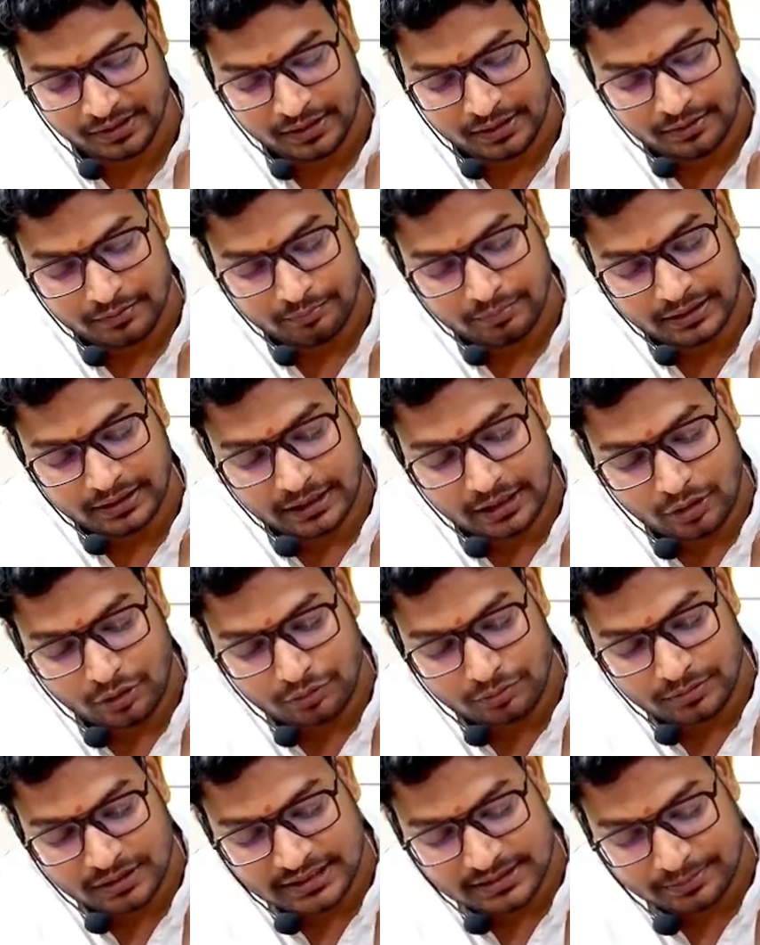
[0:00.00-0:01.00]
But how
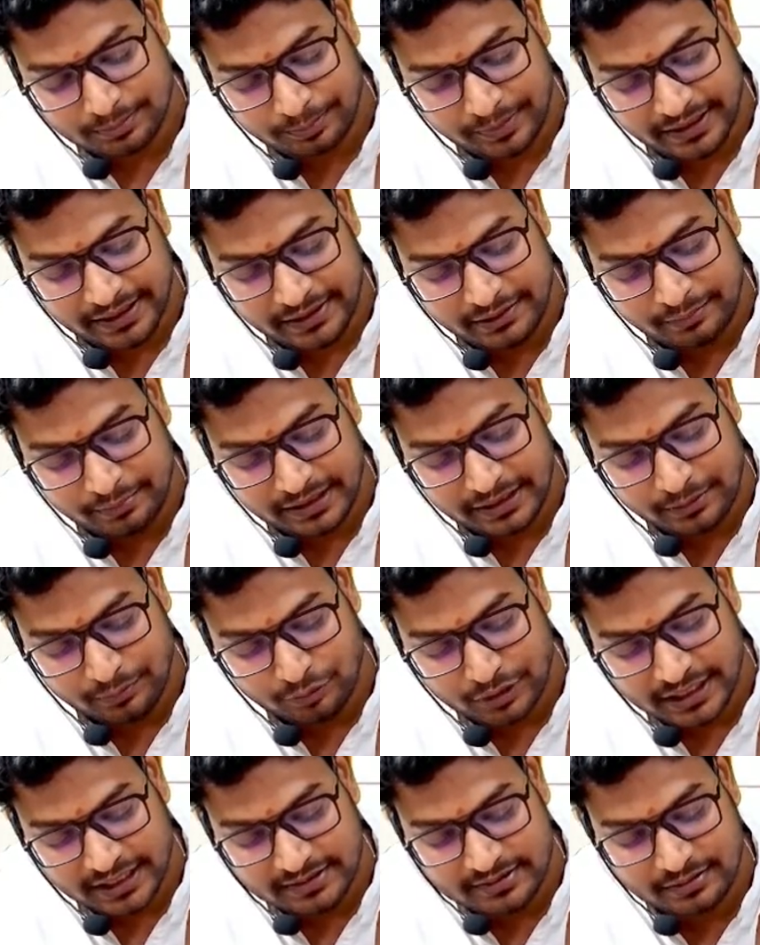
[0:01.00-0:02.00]
much paid by the
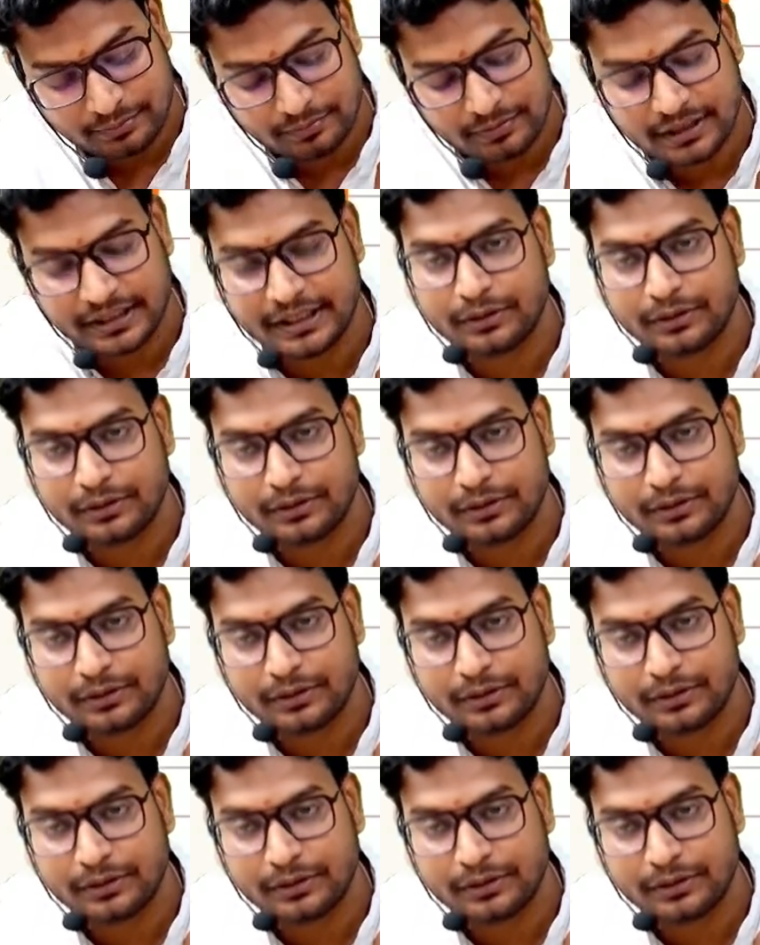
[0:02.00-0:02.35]
Mukesh Ambani